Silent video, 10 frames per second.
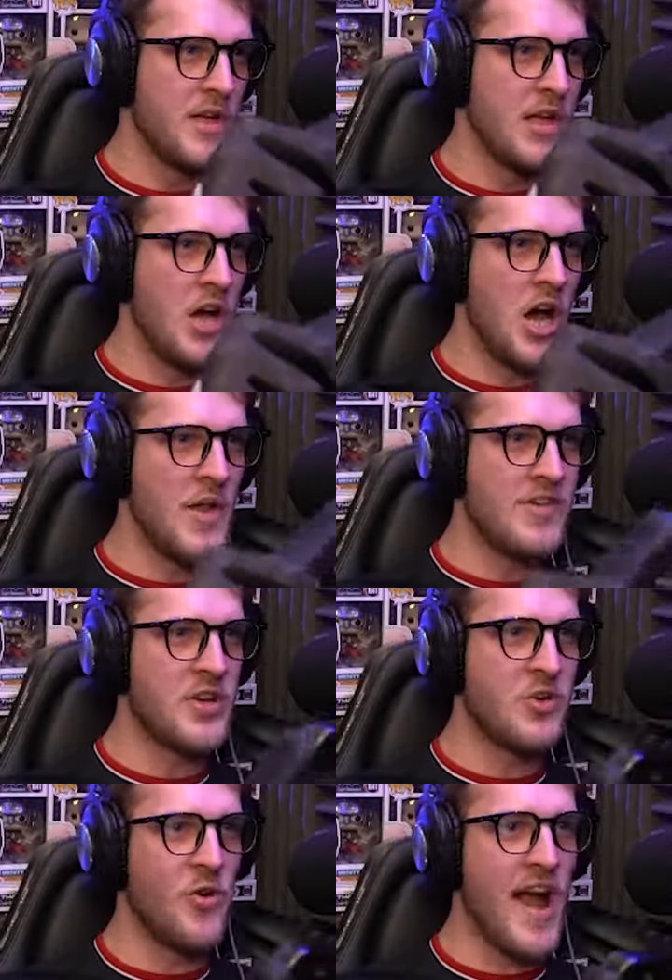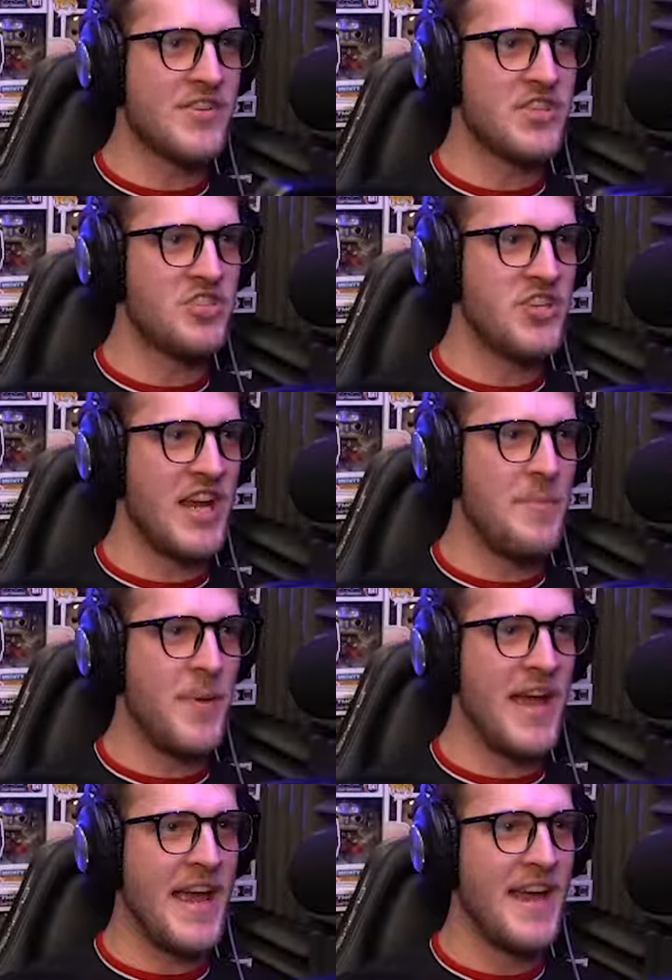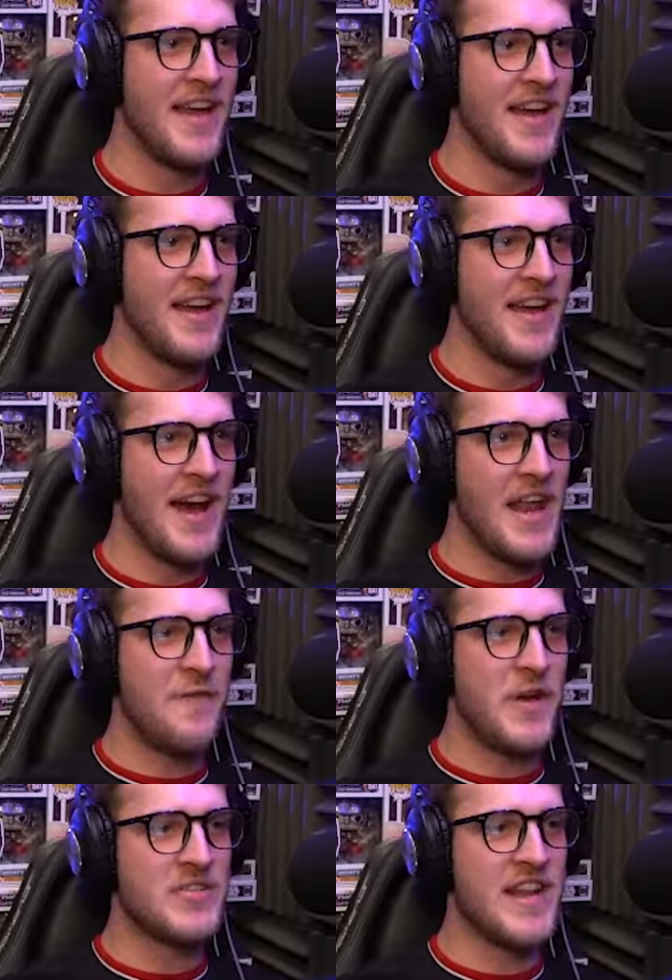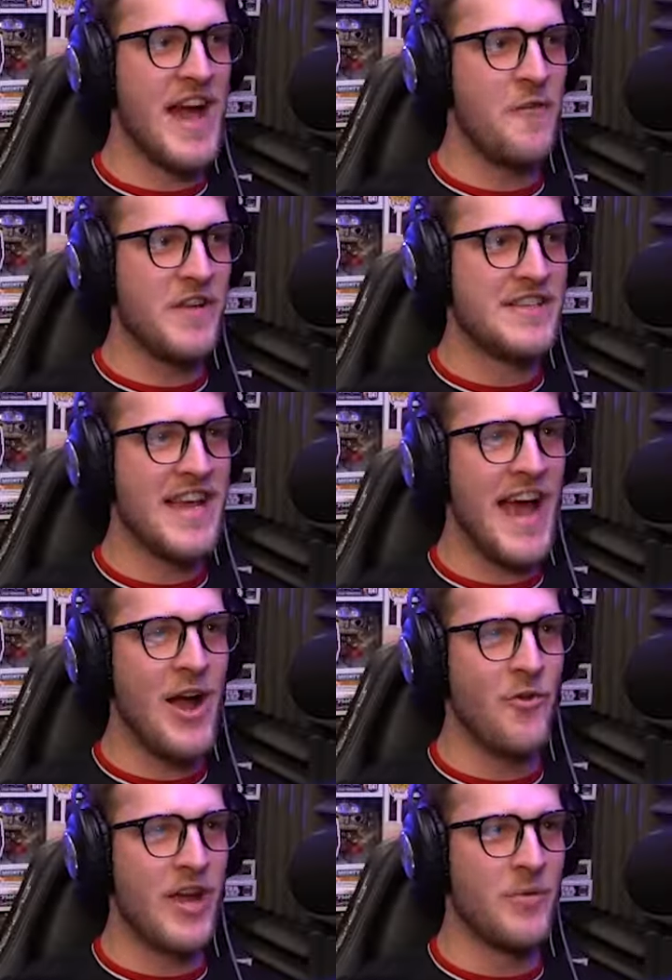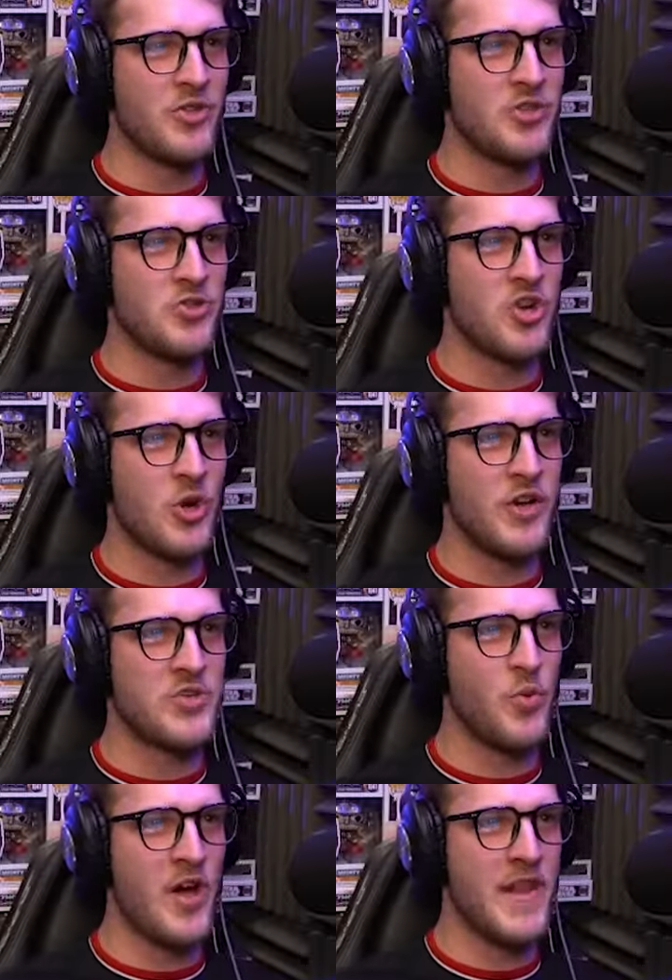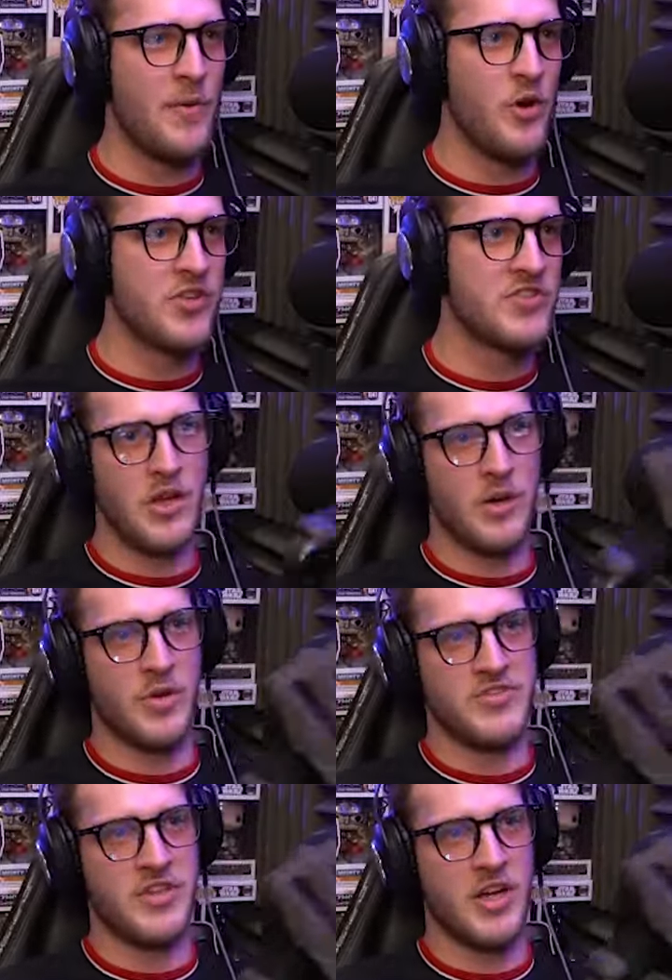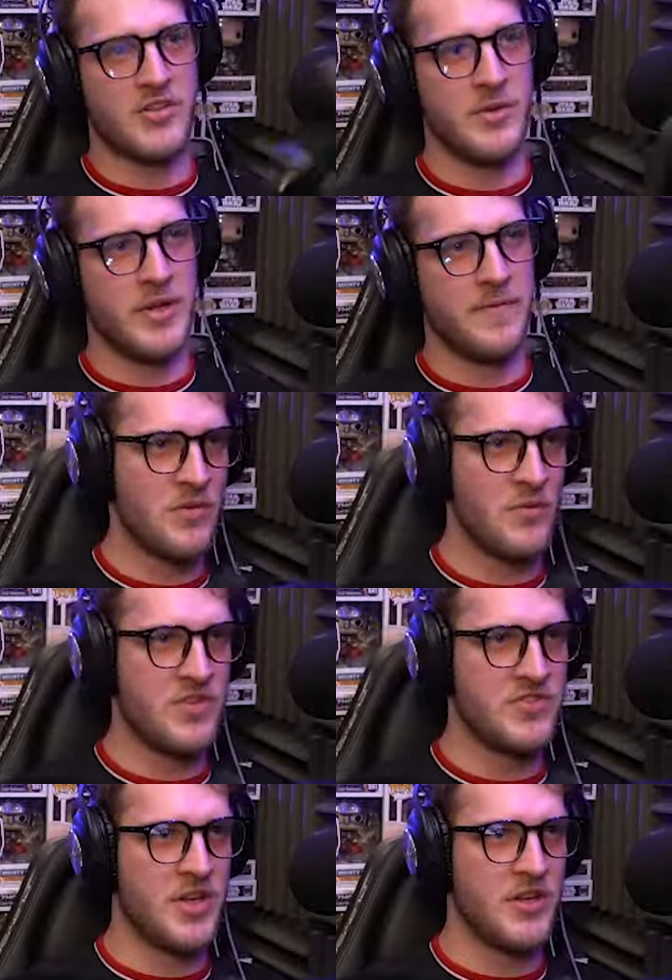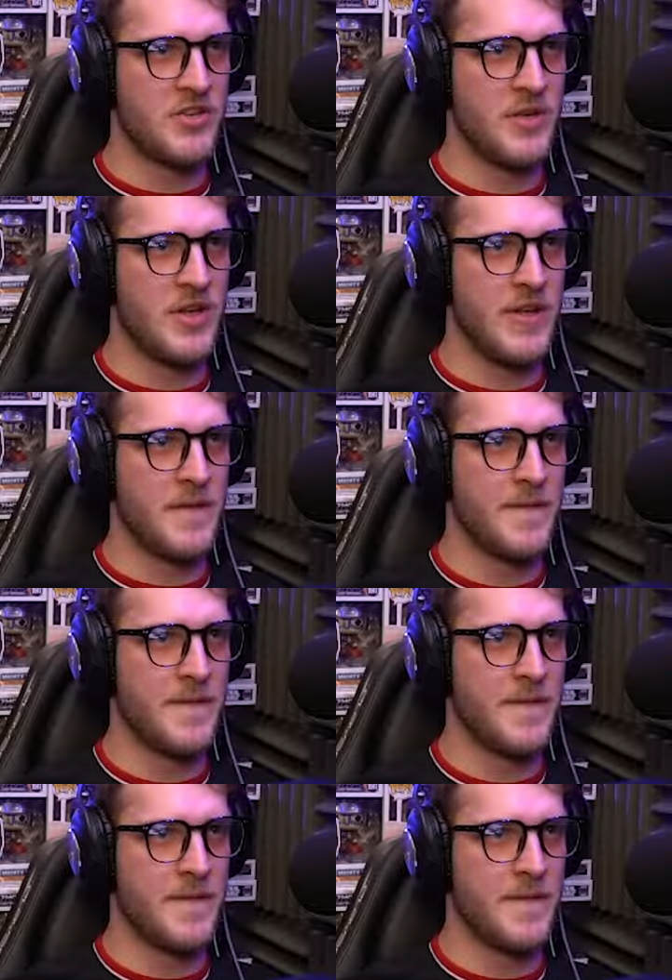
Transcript: Oh, there's a crash. It's G P. And I think it was an Alpha Tauri. I'm not too sure which one that was. Oh, what is Dirk doing? What is Dirk doing here?